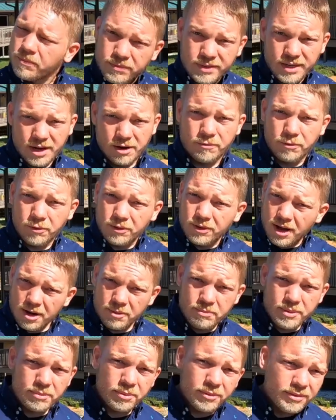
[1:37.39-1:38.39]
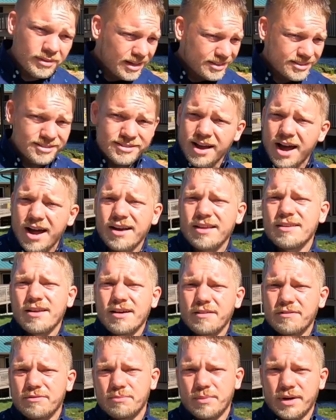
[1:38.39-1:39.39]
Now, for a lot of people, that's not
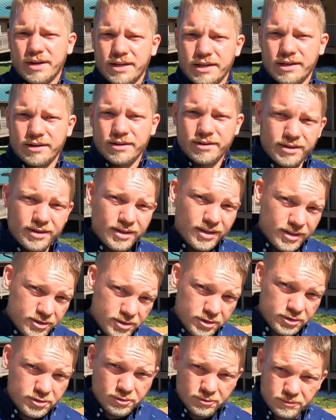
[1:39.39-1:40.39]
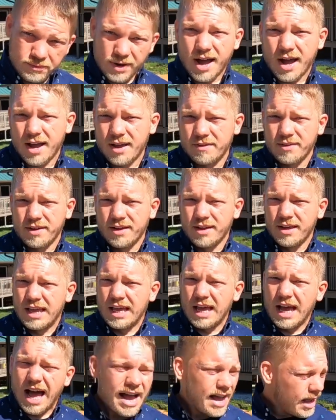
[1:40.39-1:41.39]
enough money to survive.
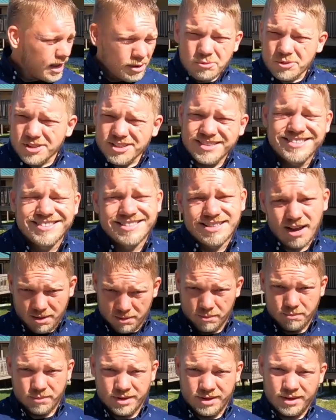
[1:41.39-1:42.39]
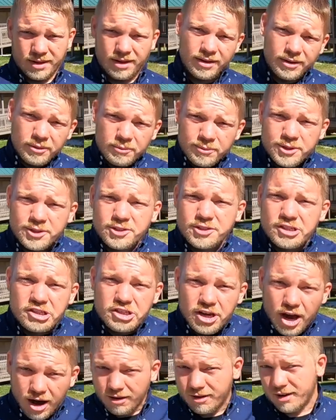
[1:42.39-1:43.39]
I was dumb. I was
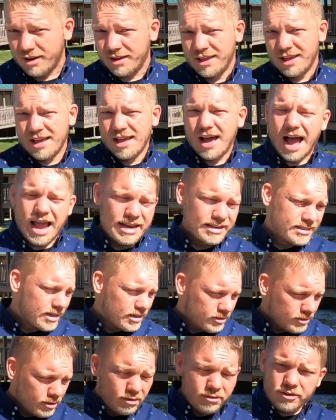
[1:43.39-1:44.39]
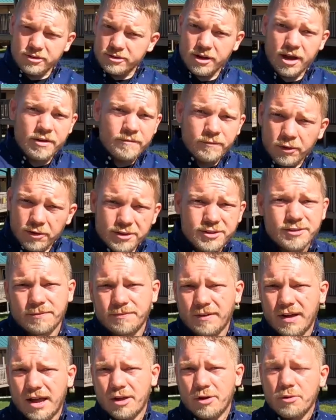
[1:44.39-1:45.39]
young. I didn't know to
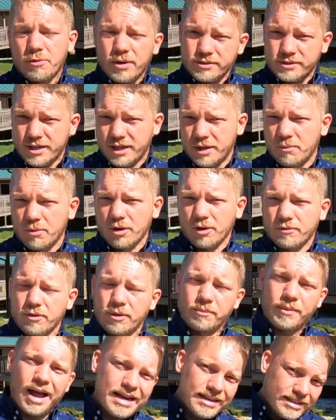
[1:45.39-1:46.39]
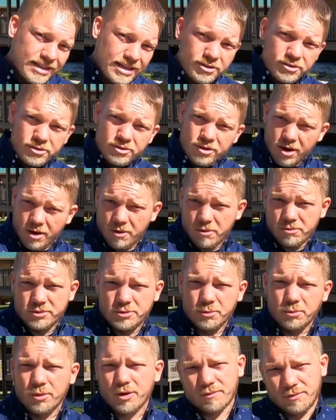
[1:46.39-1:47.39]
diversify who I was getting work from. I didn't know
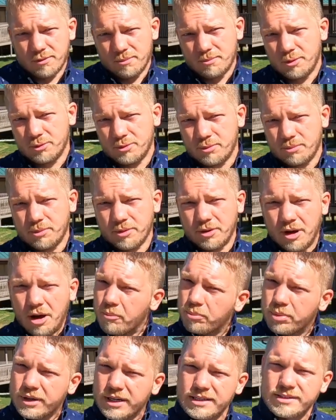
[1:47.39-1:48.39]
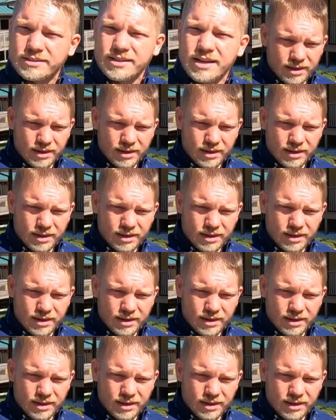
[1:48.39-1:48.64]
to work for multiple companies